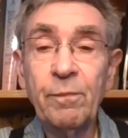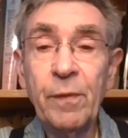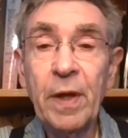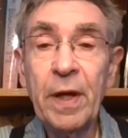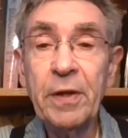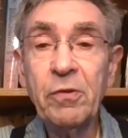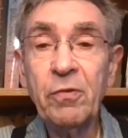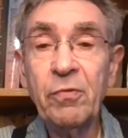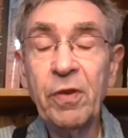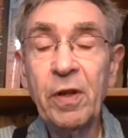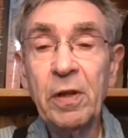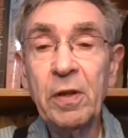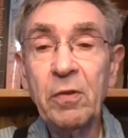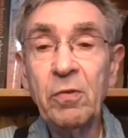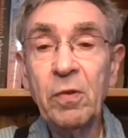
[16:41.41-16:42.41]

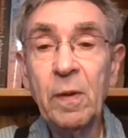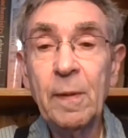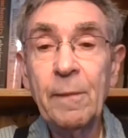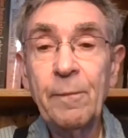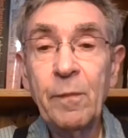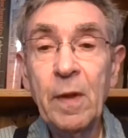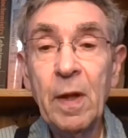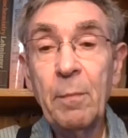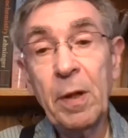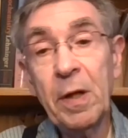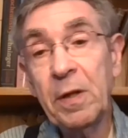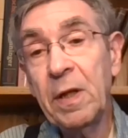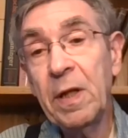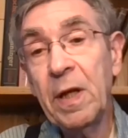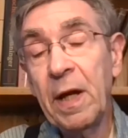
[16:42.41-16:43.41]
But
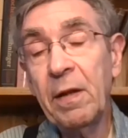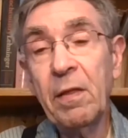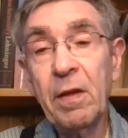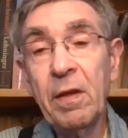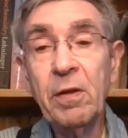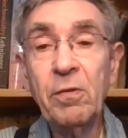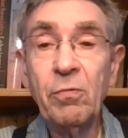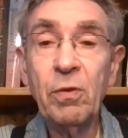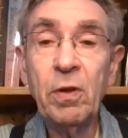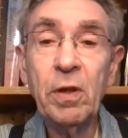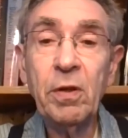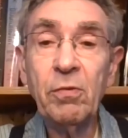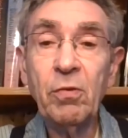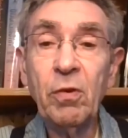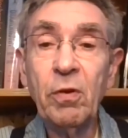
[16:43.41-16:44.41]
in the end, things
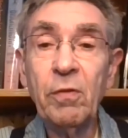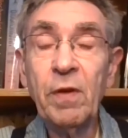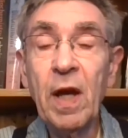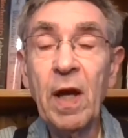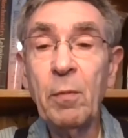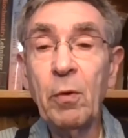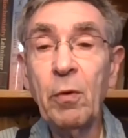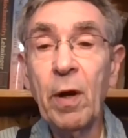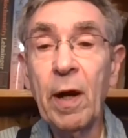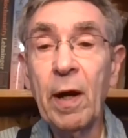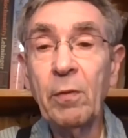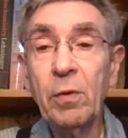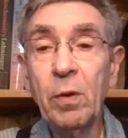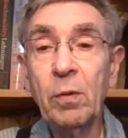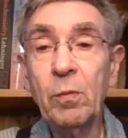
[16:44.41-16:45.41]
really sort of came
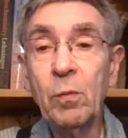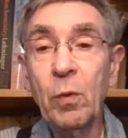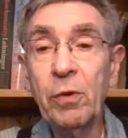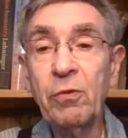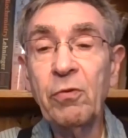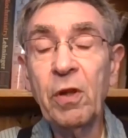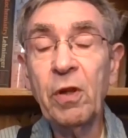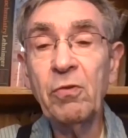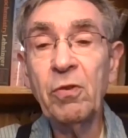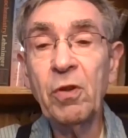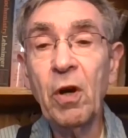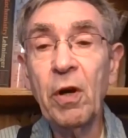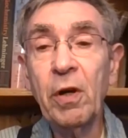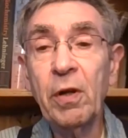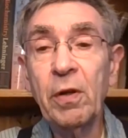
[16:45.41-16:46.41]
around. And once things
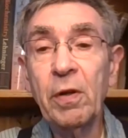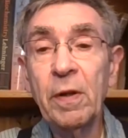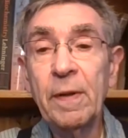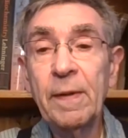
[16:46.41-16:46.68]
started